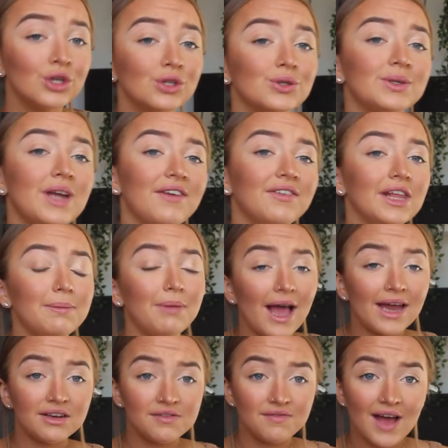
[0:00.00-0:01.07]
So definitely
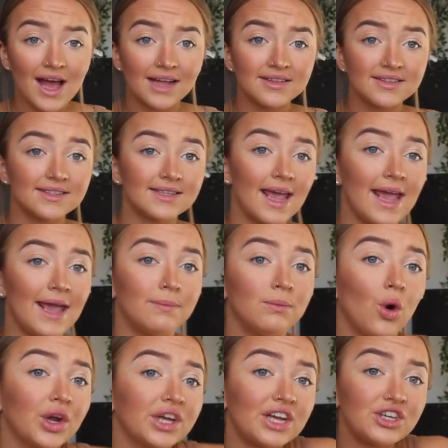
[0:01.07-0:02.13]
plan in advance,
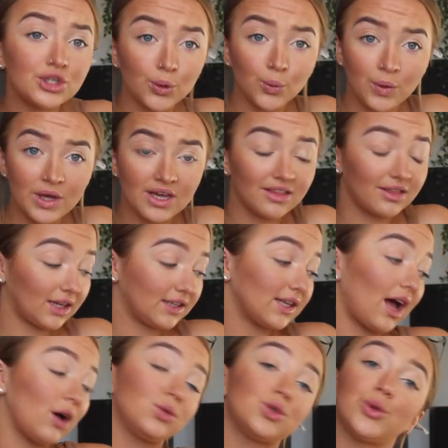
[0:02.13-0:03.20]
organise your week.
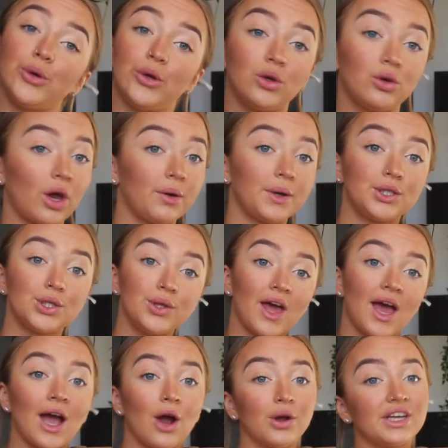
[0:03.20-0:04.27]
I'll show you how I do
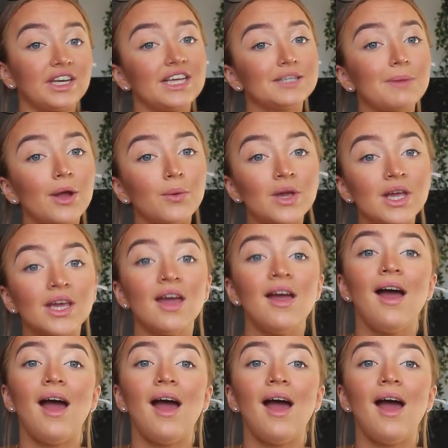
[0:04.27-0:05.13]
that. I organise my week